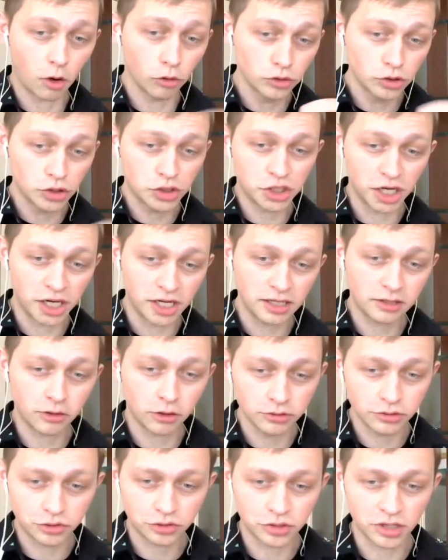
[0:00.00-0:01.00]
on-chain
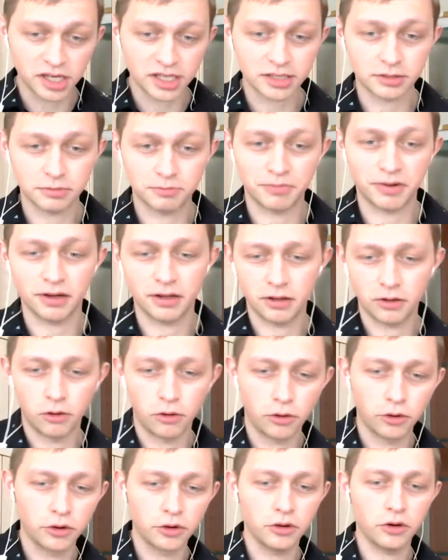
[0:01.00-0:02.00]
contract,
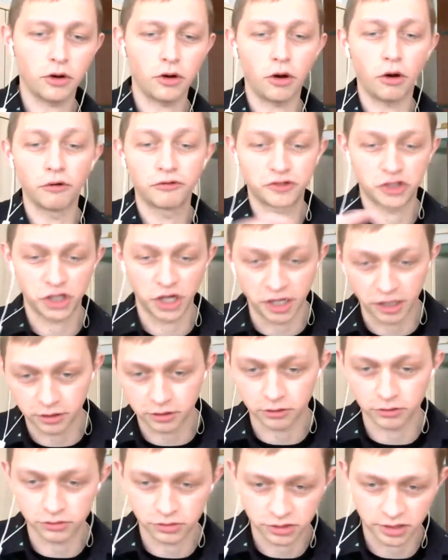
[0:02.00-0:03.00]
or off-chain
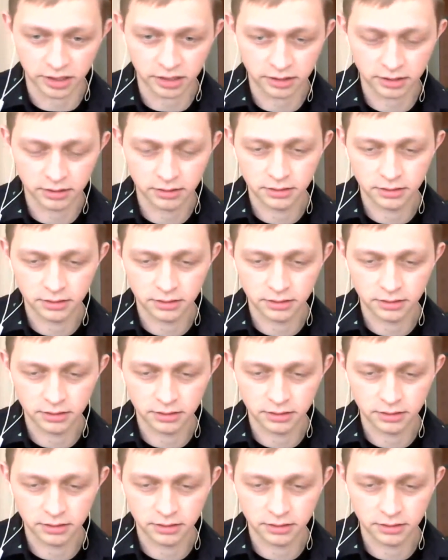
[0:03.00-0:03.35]
contract?